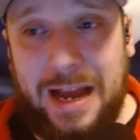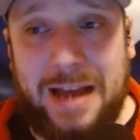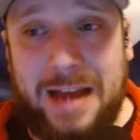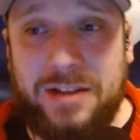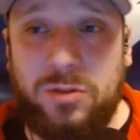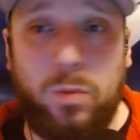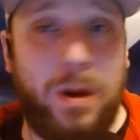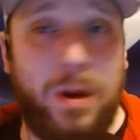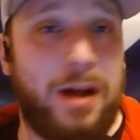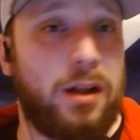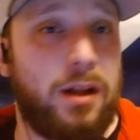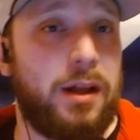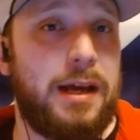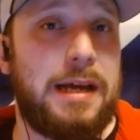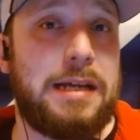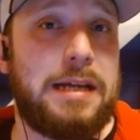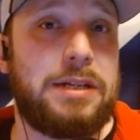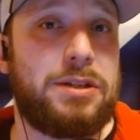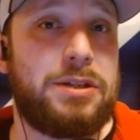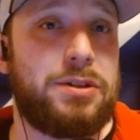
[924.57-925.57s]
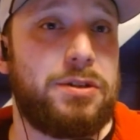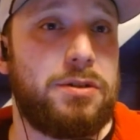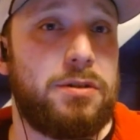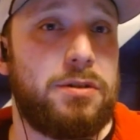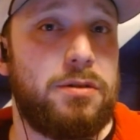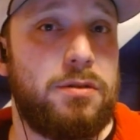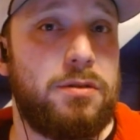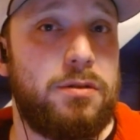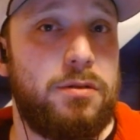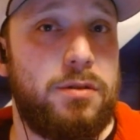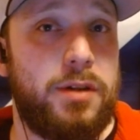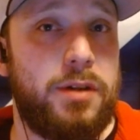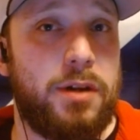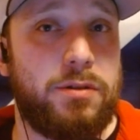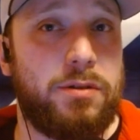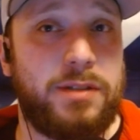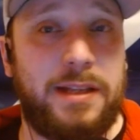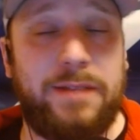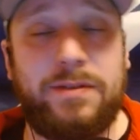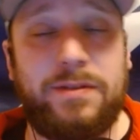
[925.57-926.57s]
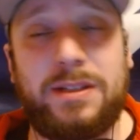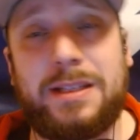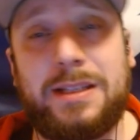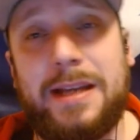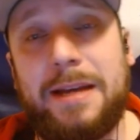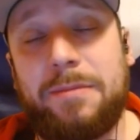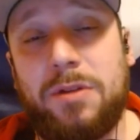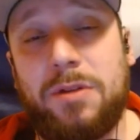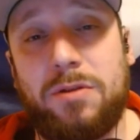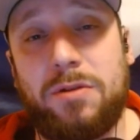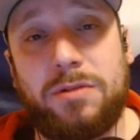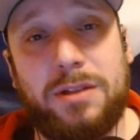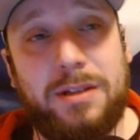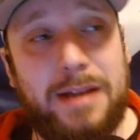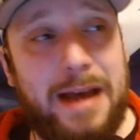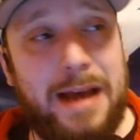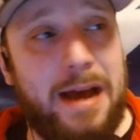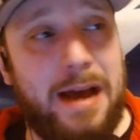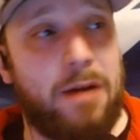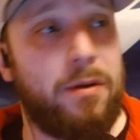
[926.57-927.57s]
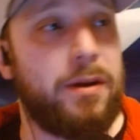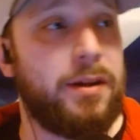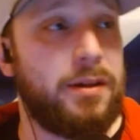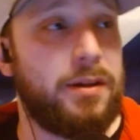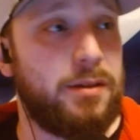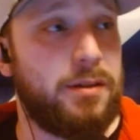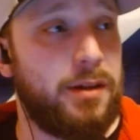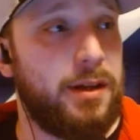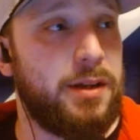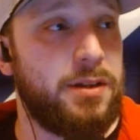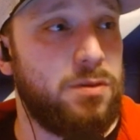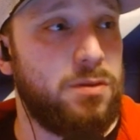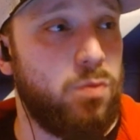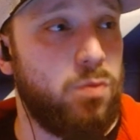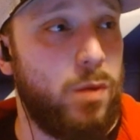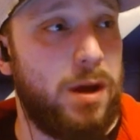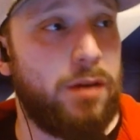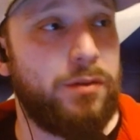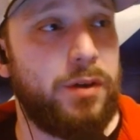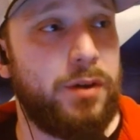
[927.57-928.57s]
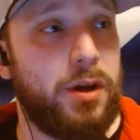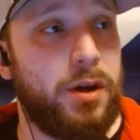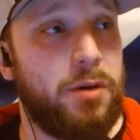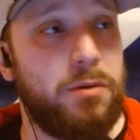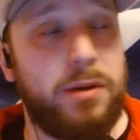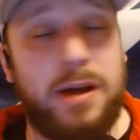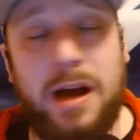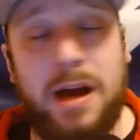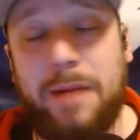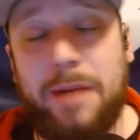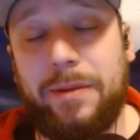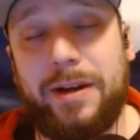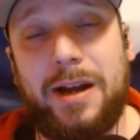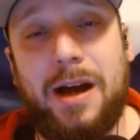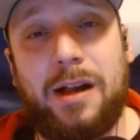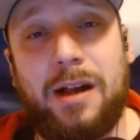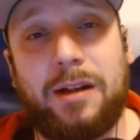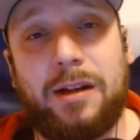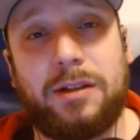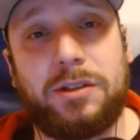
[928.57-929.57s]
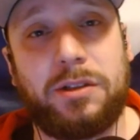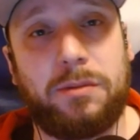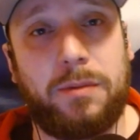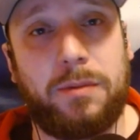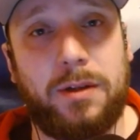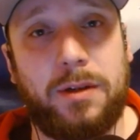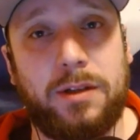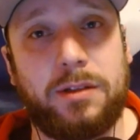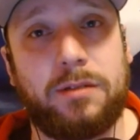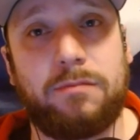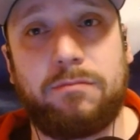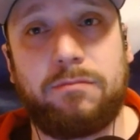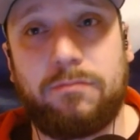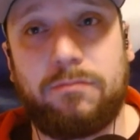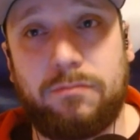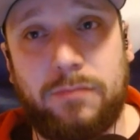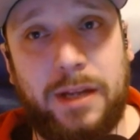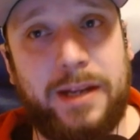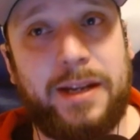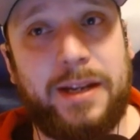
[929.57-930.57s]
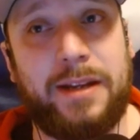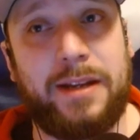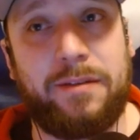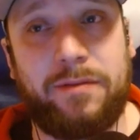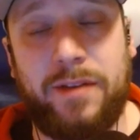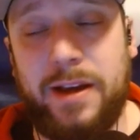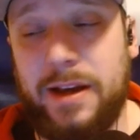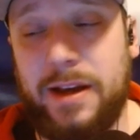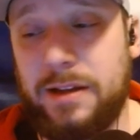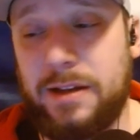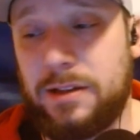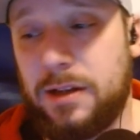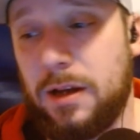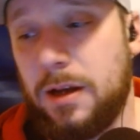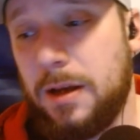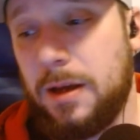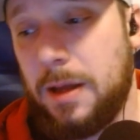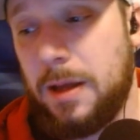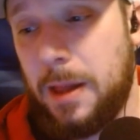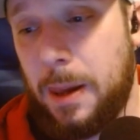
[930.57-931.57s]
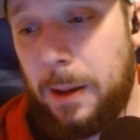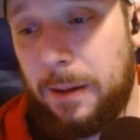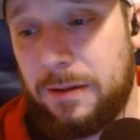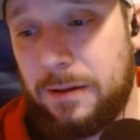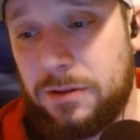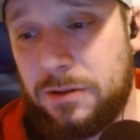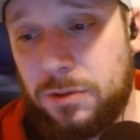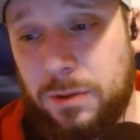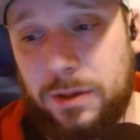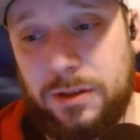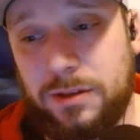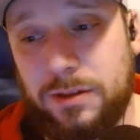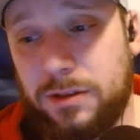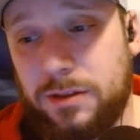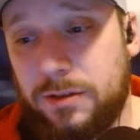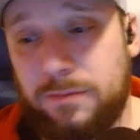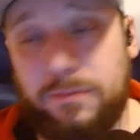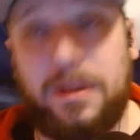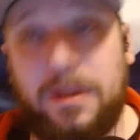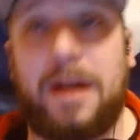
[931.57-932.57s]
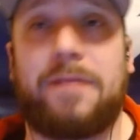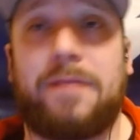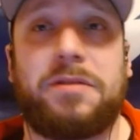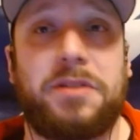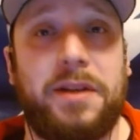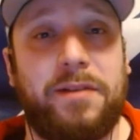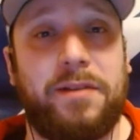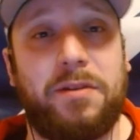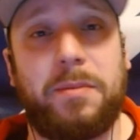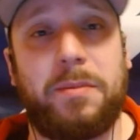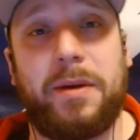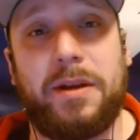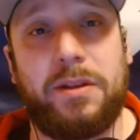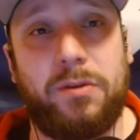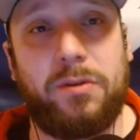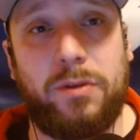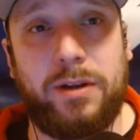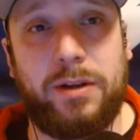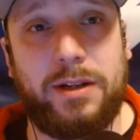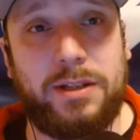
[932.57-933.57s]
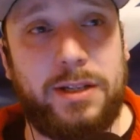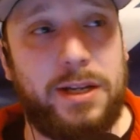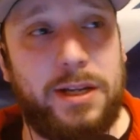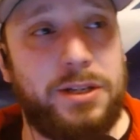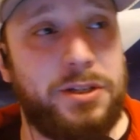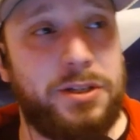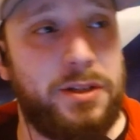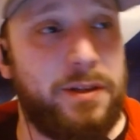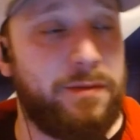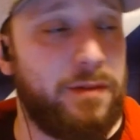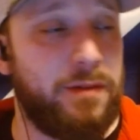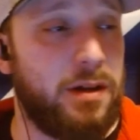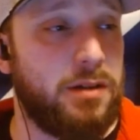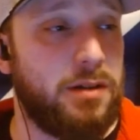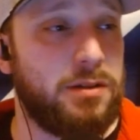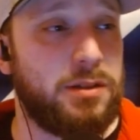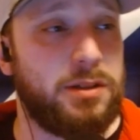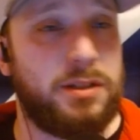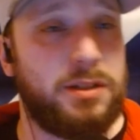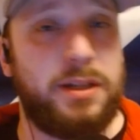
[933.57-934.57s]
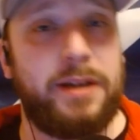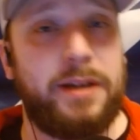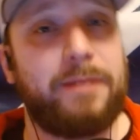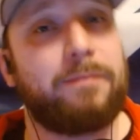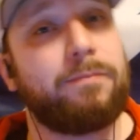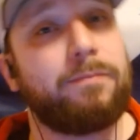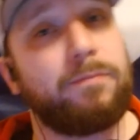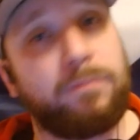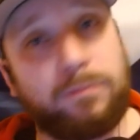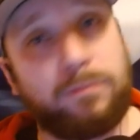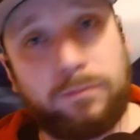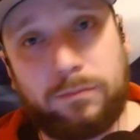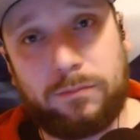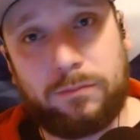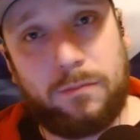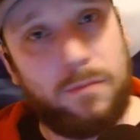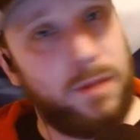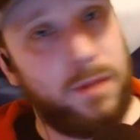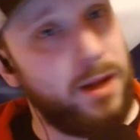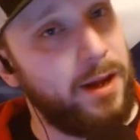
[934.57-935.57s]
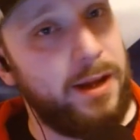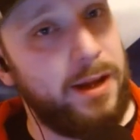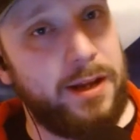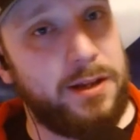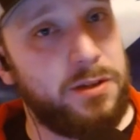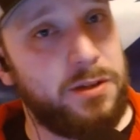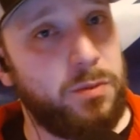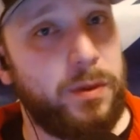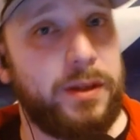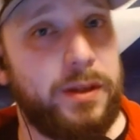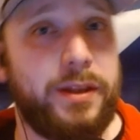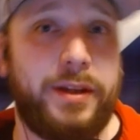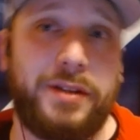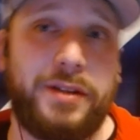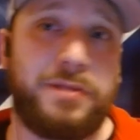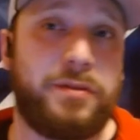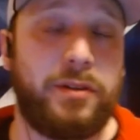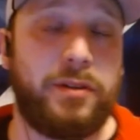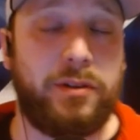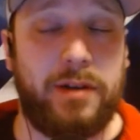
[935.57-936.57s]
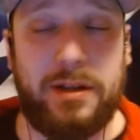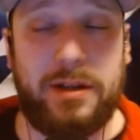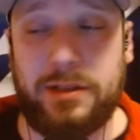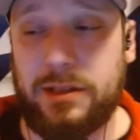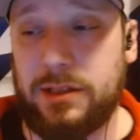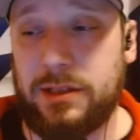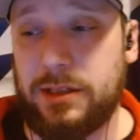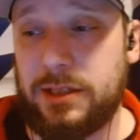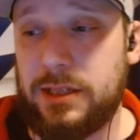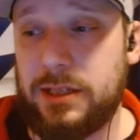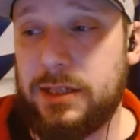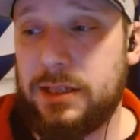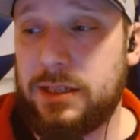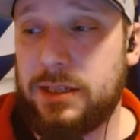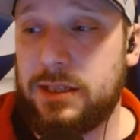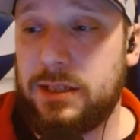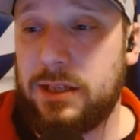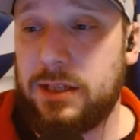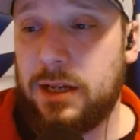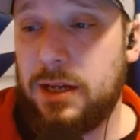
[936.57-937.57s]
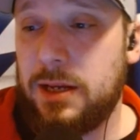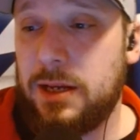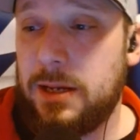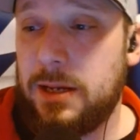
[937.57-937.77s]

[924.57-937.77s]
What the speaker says: As well as, you know, Steven Stamkos, now it is well known, common knowledge among Lightning fans, as well as obviously everybody in the organization that follows his team. He is with us for the rest of the season.